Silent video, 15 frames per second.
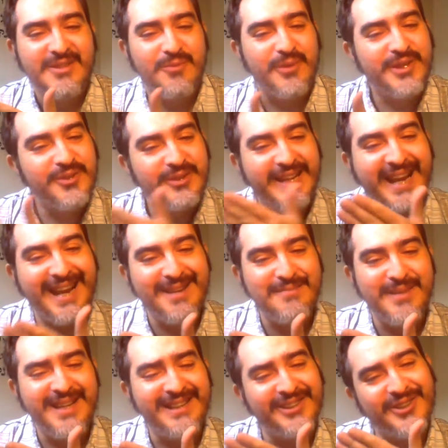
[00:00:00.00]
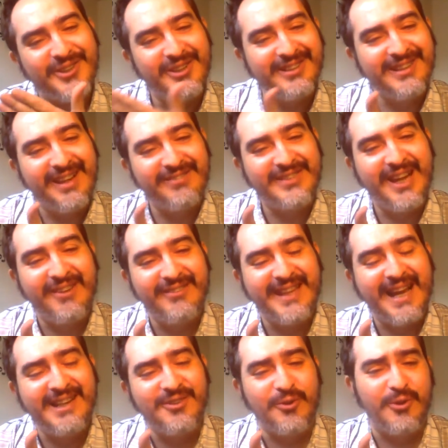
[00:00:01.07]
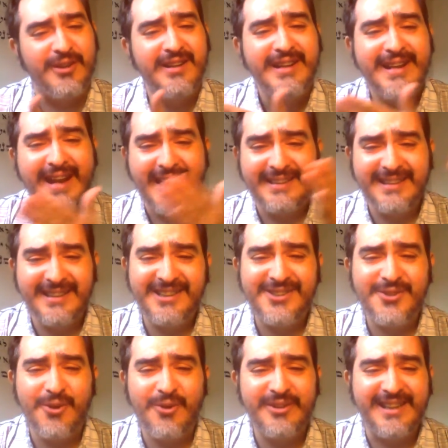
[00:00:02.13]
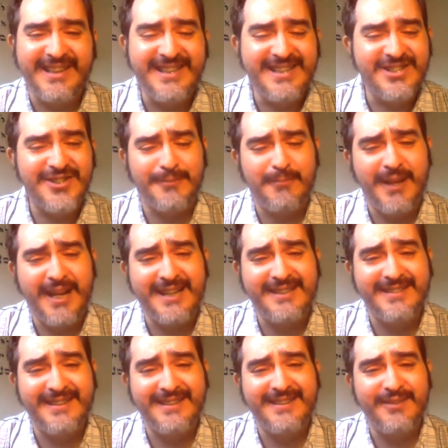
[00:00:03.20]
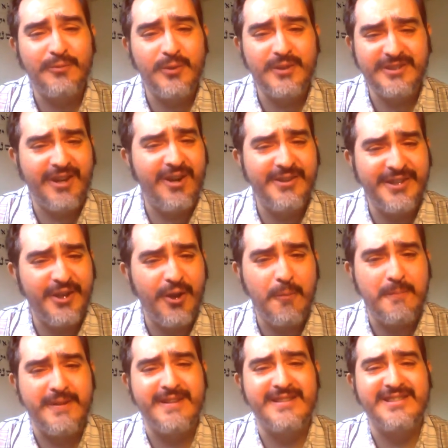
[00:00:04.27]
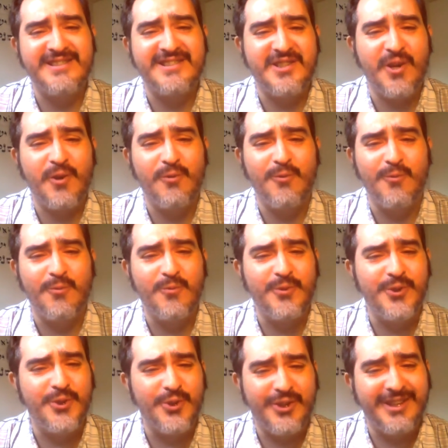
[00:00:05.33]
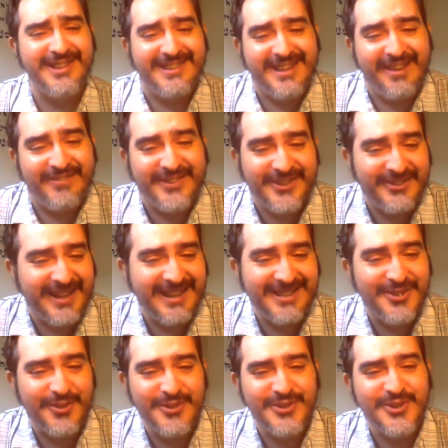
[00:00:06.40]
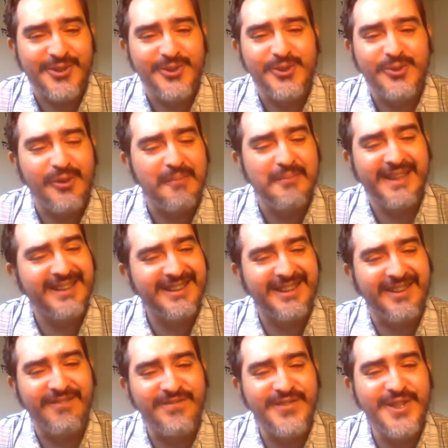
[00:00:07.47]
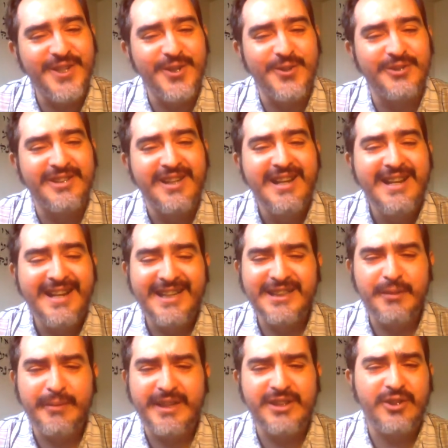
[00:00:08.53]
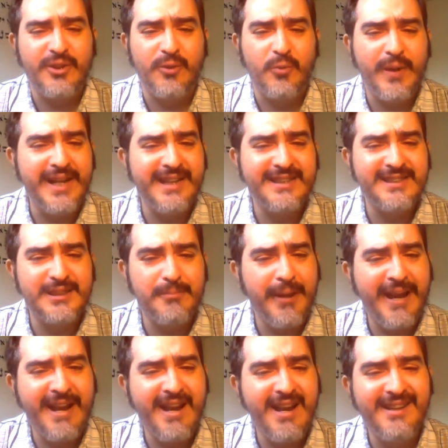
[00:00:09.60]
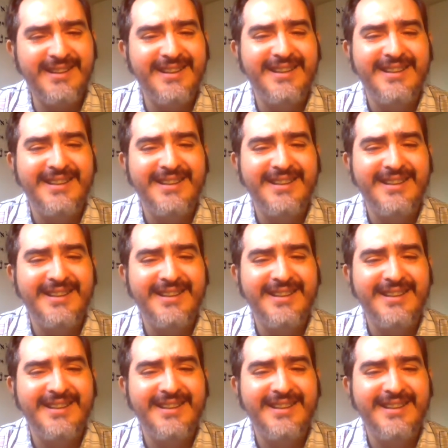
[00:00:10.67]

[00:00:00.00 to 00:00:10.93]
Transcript: When you came in, you could have left out that door, and then the door that he just blasted was already open, so you could have left through that door too. So I'm a little confused. Is it because you're a Wingspan?